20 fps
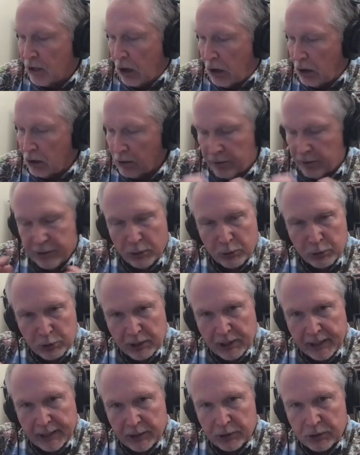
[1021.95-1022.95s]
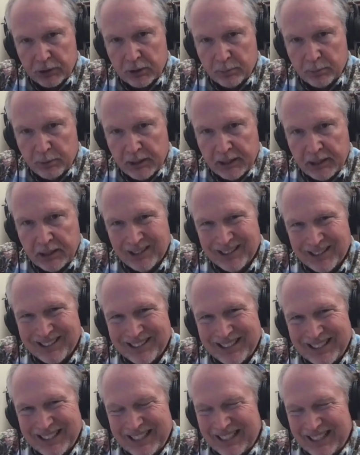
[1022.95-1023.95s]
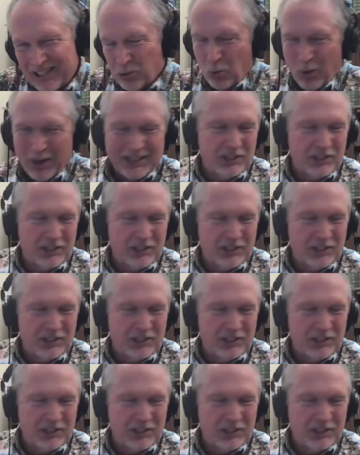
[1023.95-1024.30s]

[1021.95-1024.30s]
all of those things could be, in a way,